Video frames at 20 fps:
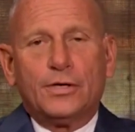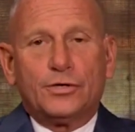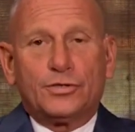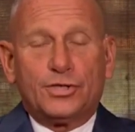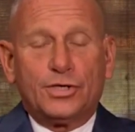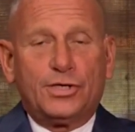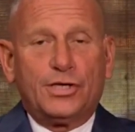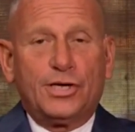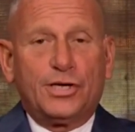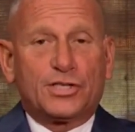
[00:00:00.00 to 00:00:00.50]

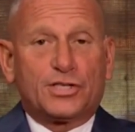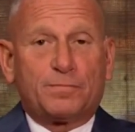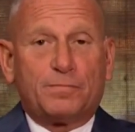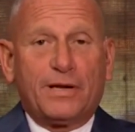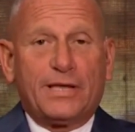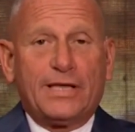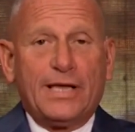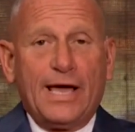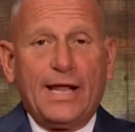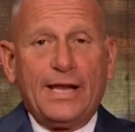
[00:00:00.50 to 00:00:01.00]
She did a
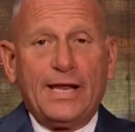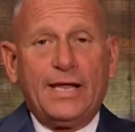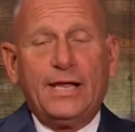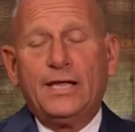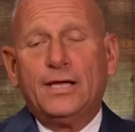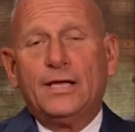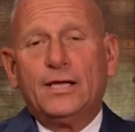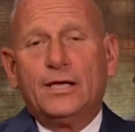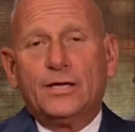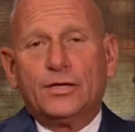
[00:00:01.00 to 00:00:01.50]

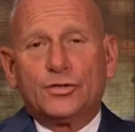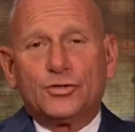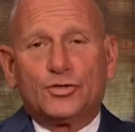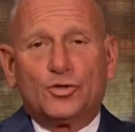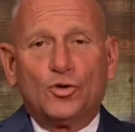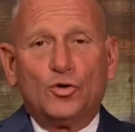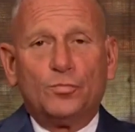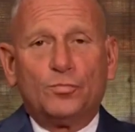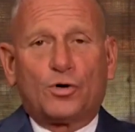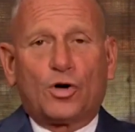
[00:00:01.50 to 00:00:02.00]
spaghetti
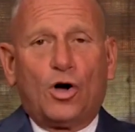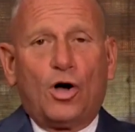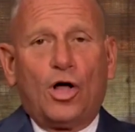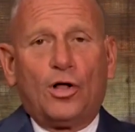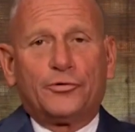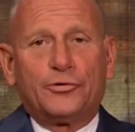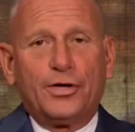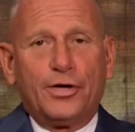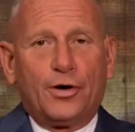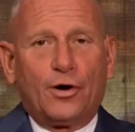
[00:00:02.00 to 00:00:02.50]
Zoom
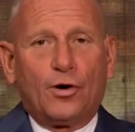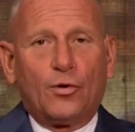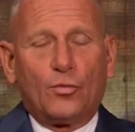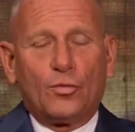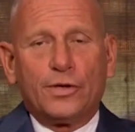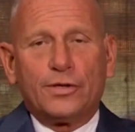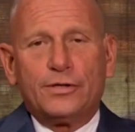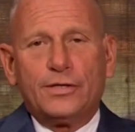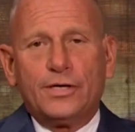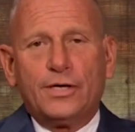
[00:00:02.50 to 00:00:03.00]
call dinner
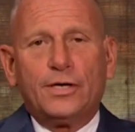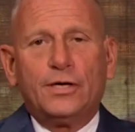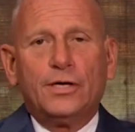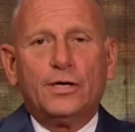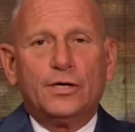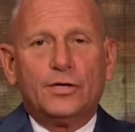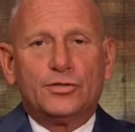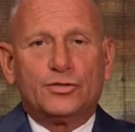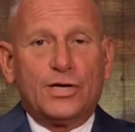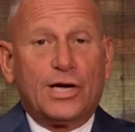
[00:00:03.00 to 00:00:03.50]
with the
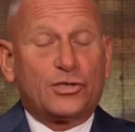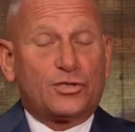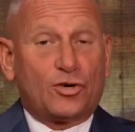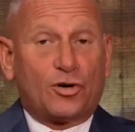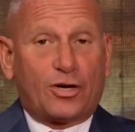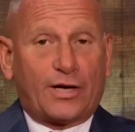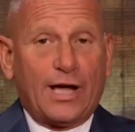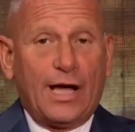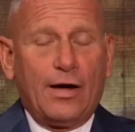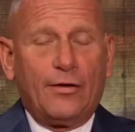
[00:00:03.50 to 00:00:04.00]

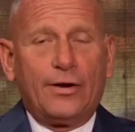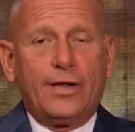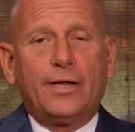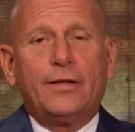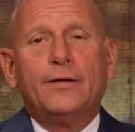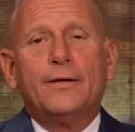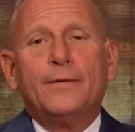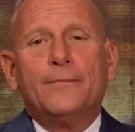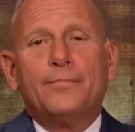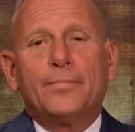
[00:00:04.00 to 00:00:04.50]
Cheshire
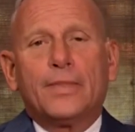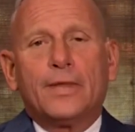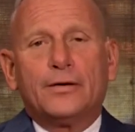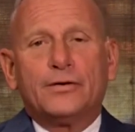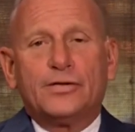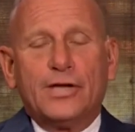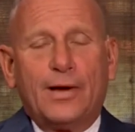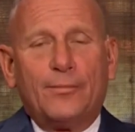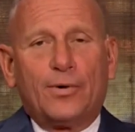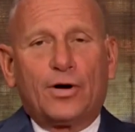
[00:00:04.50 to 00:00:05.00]
County
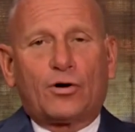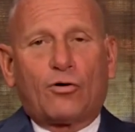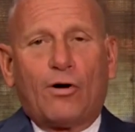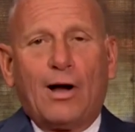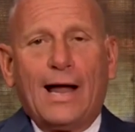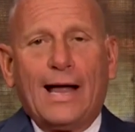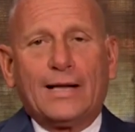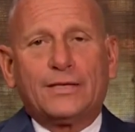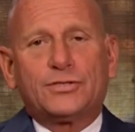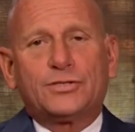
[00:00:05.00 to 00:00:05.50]

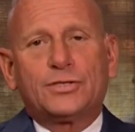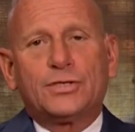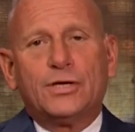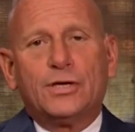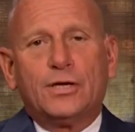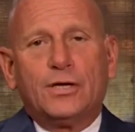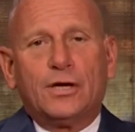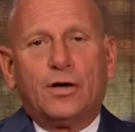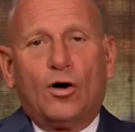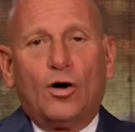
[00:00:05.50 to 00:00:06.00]
Democrats,
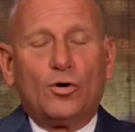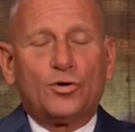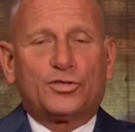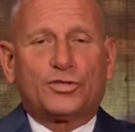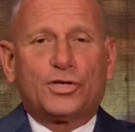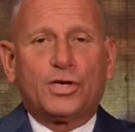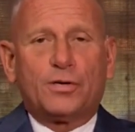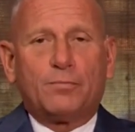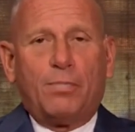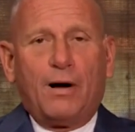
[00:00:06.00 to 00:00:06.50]

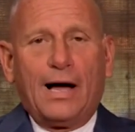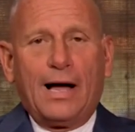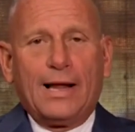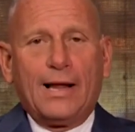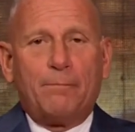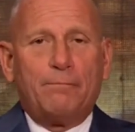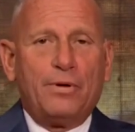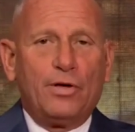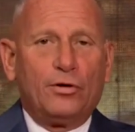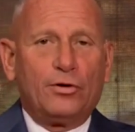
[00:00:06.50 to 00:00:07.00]
hosted by
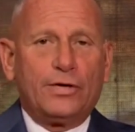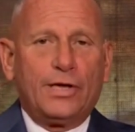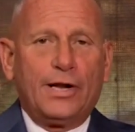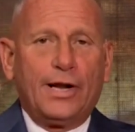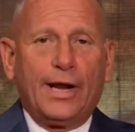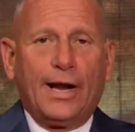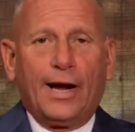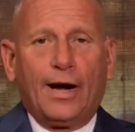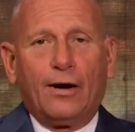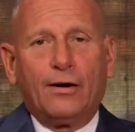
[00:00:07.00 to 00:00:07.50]
a
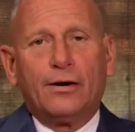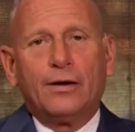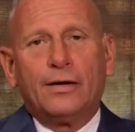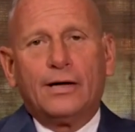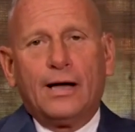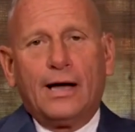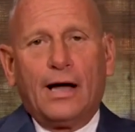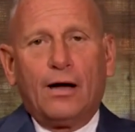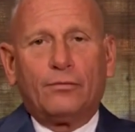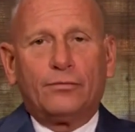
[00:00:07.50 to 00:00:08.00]
billionaire
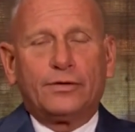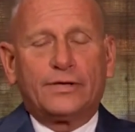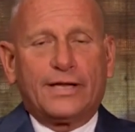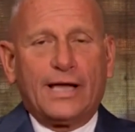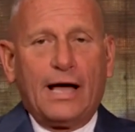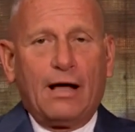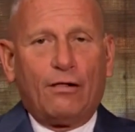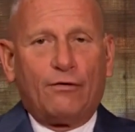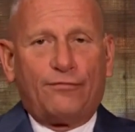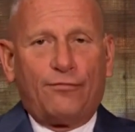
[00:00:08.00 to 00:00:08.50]
out in
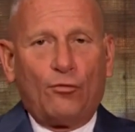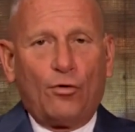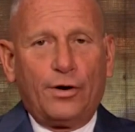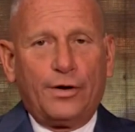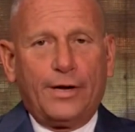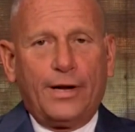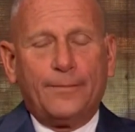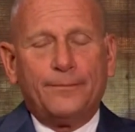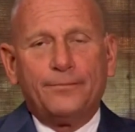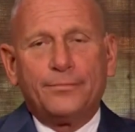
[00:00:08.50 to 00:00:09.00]

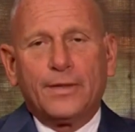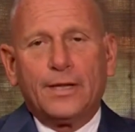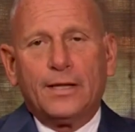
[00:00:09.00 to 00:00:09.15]
California.